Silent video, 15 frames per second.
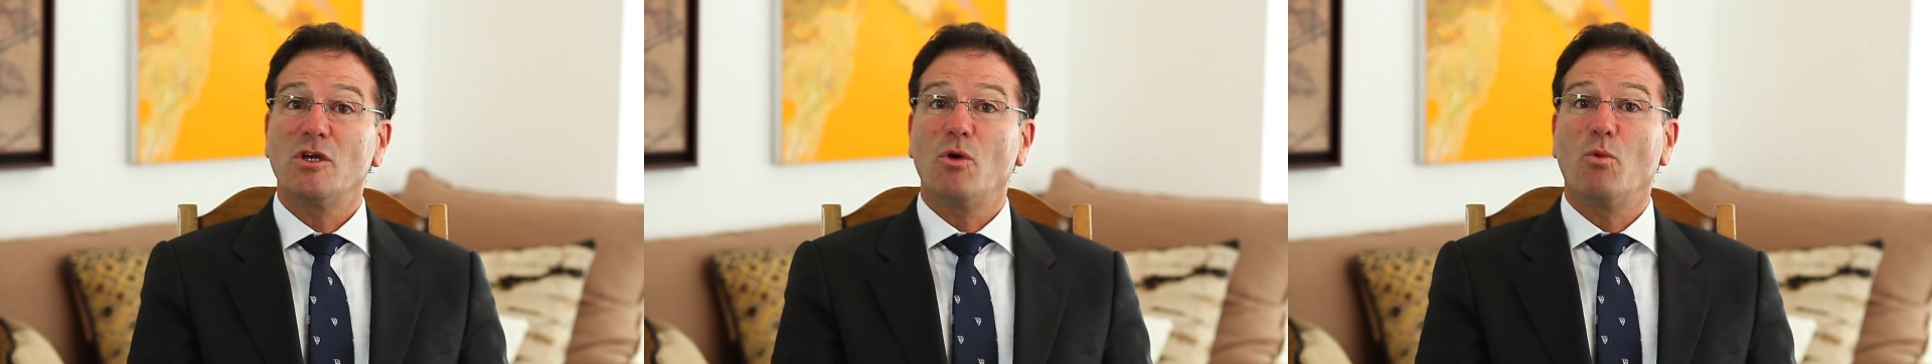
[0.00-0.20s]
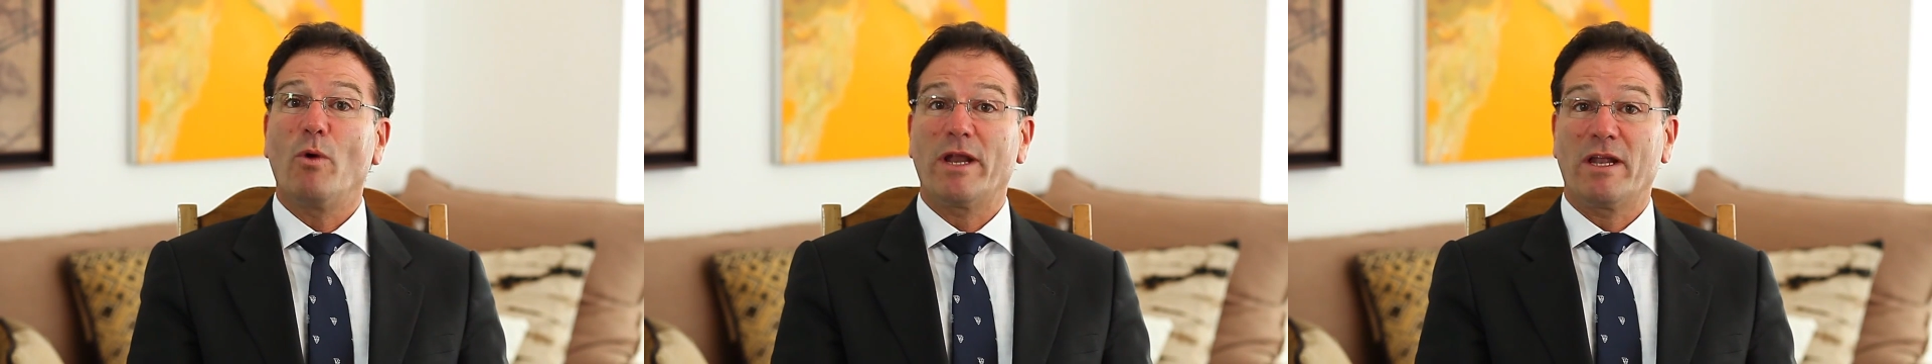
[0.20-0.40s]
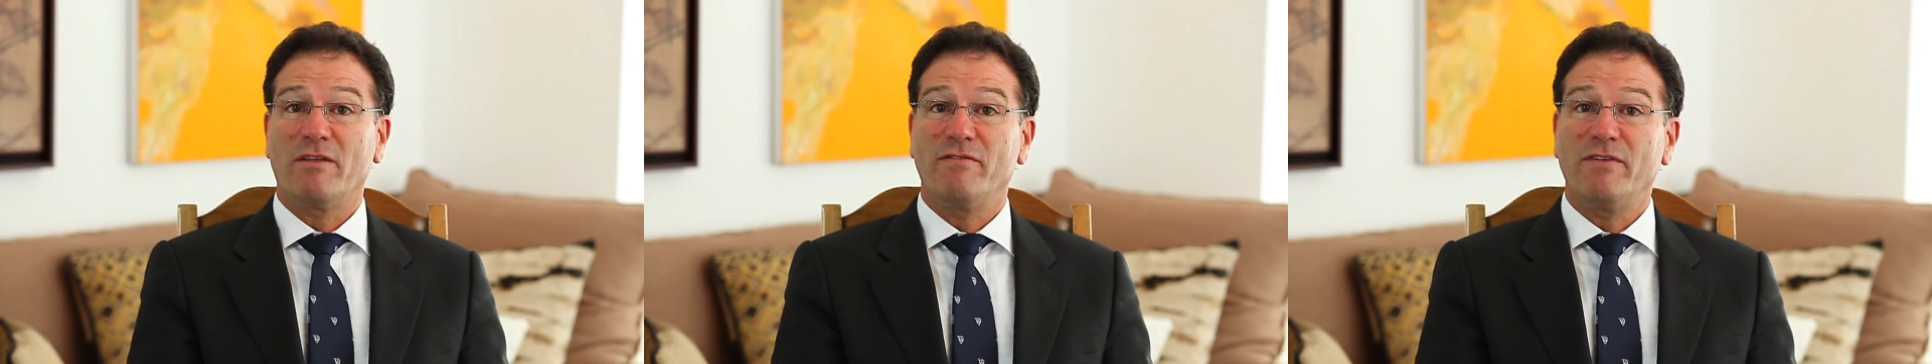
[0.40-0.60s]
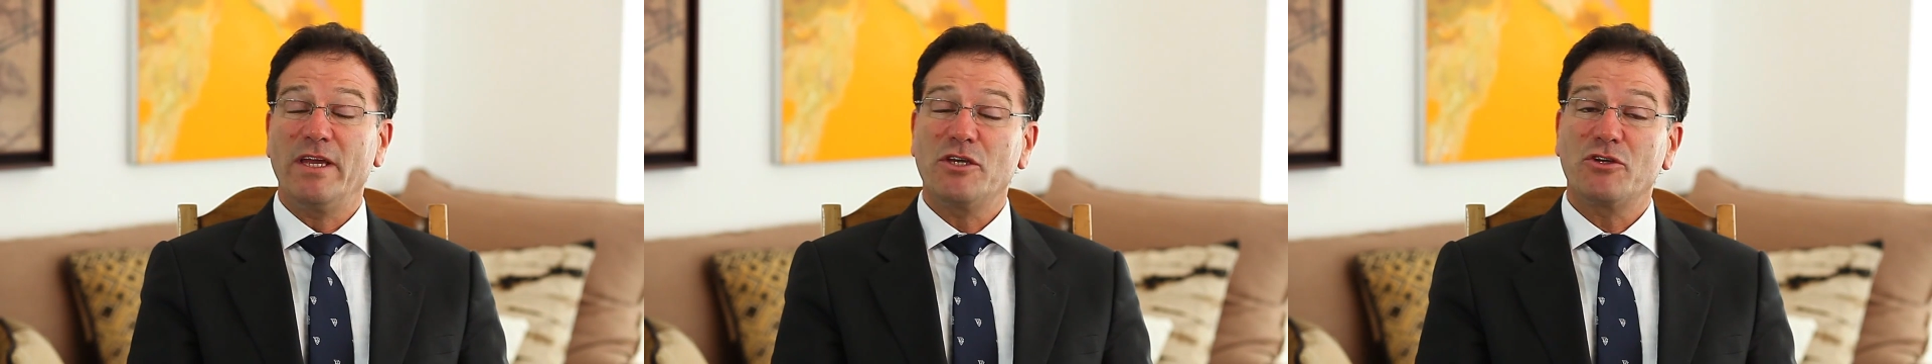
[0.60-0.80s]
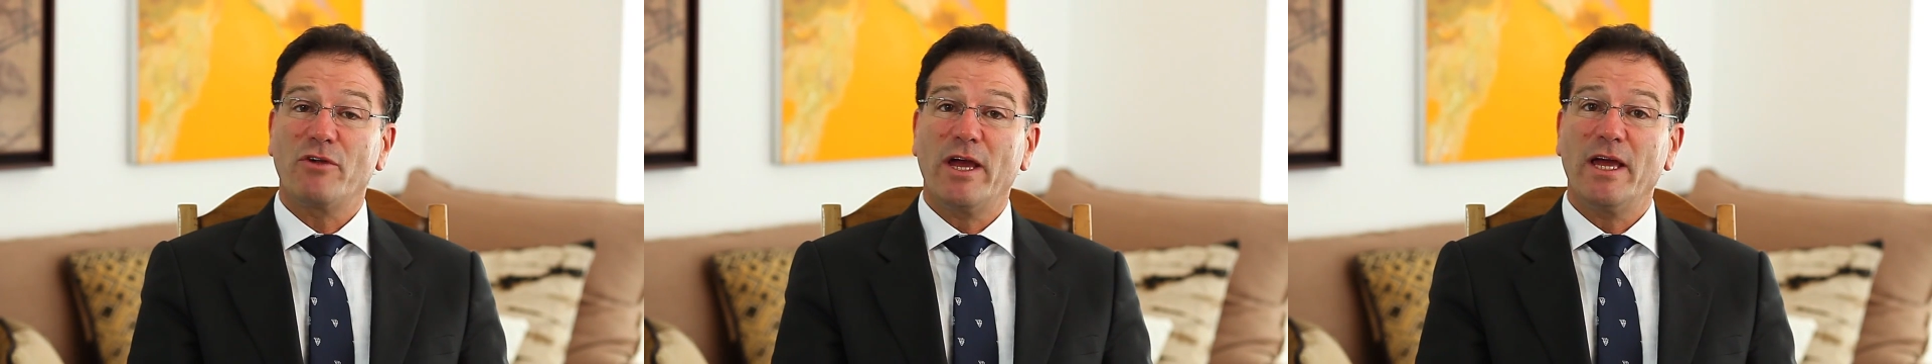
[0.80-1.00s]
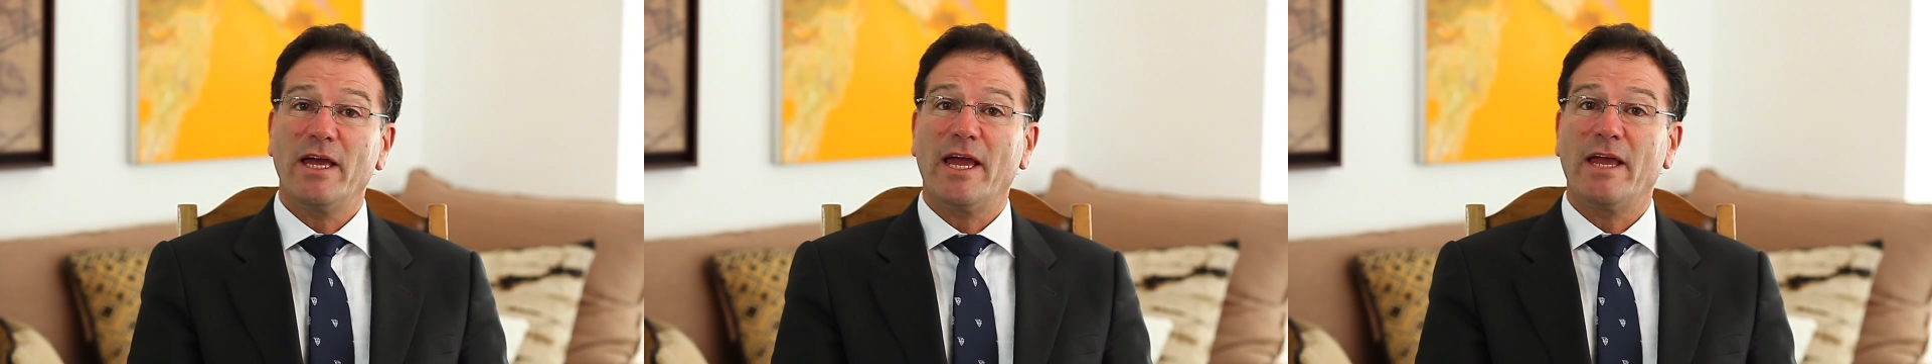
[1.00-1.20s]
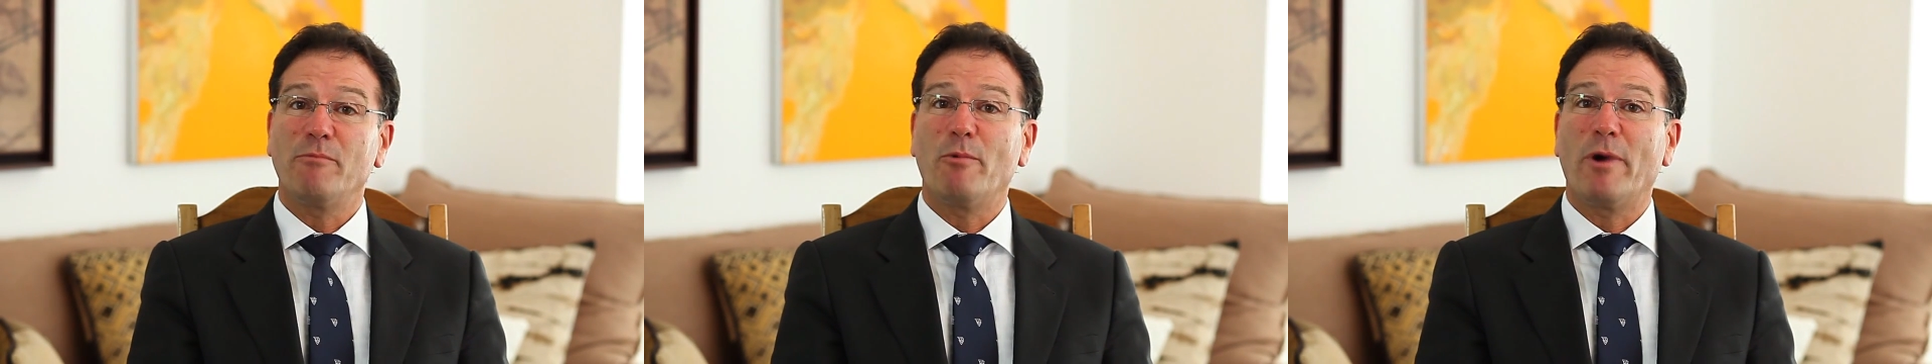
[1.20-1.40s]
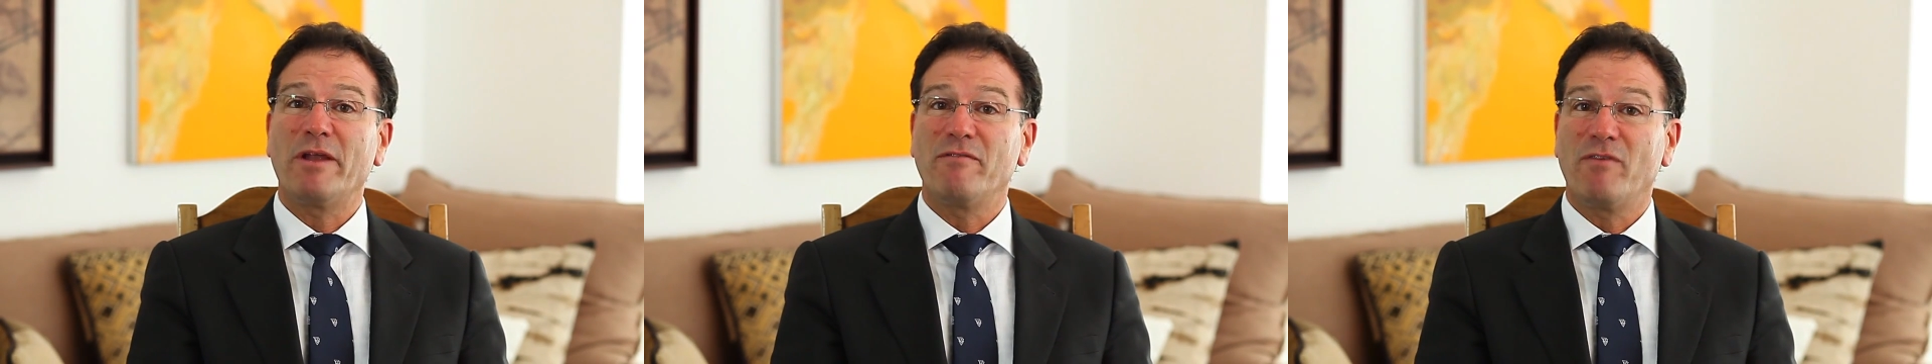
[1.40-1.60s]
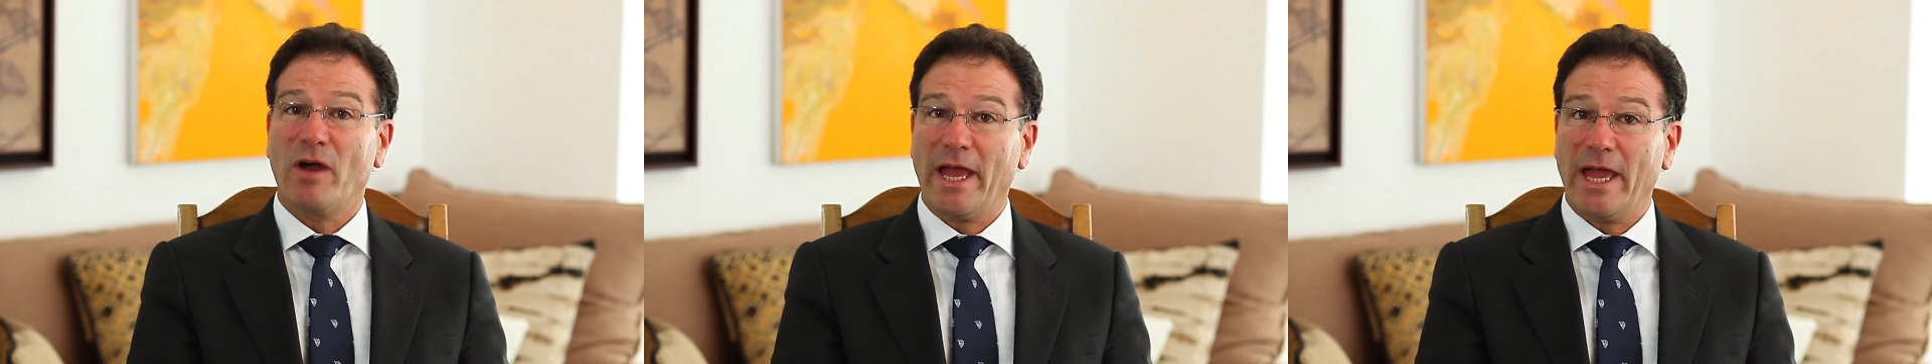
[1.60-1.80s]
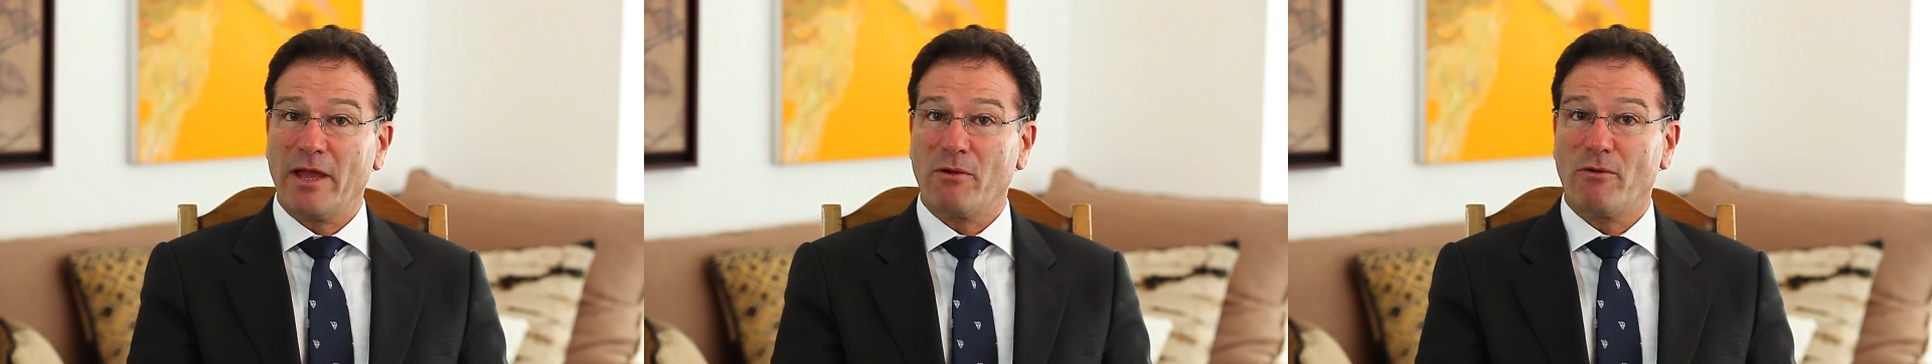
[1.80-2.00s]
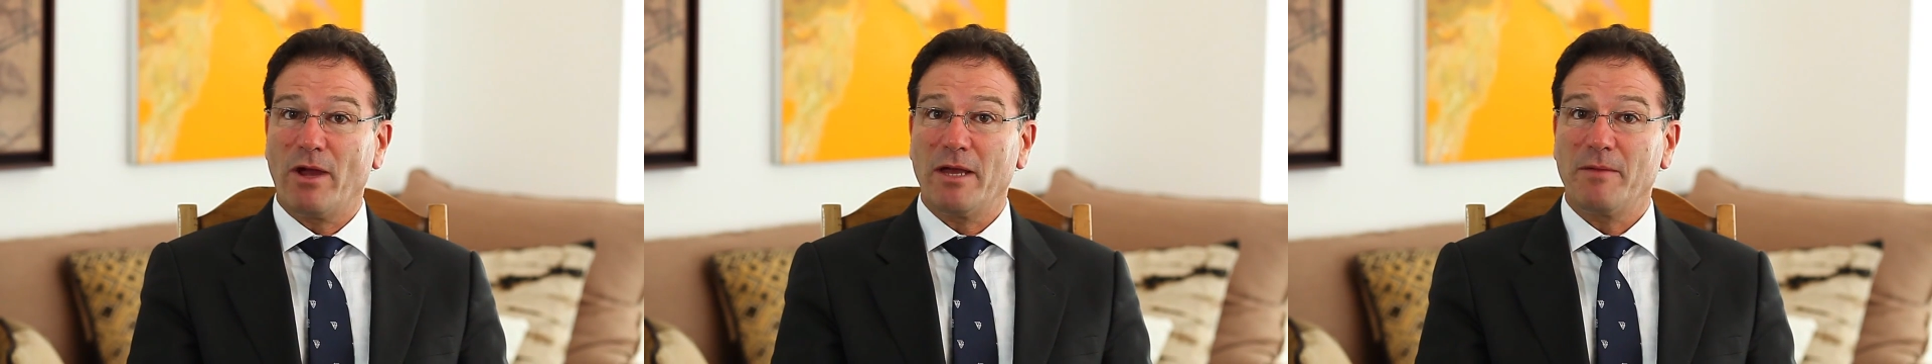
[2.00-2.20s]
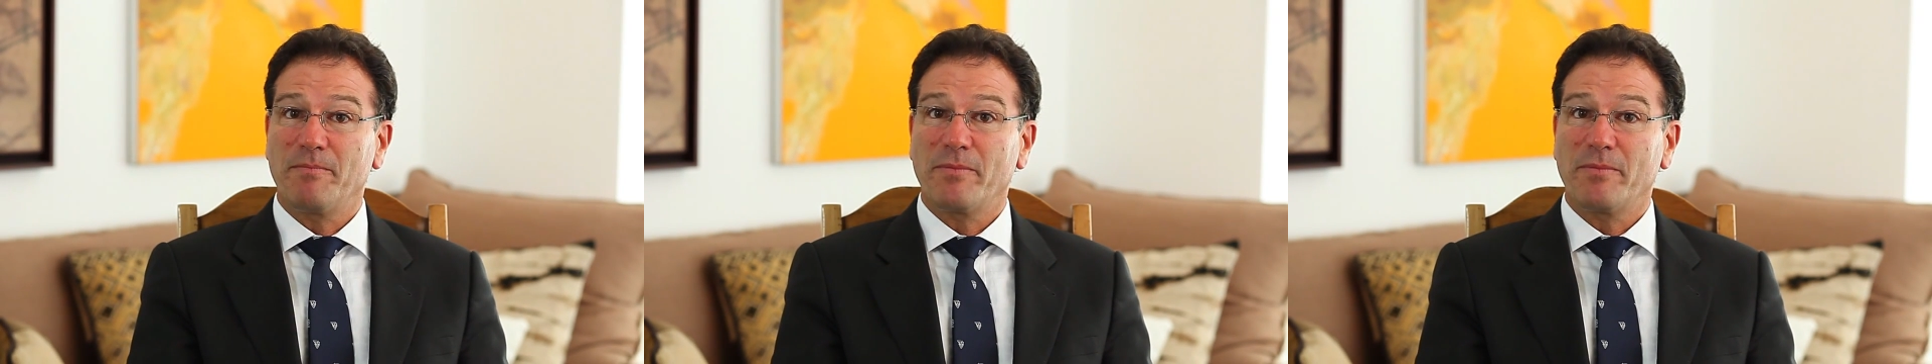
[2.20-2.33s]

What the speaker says: one Levitra, and one Viagra.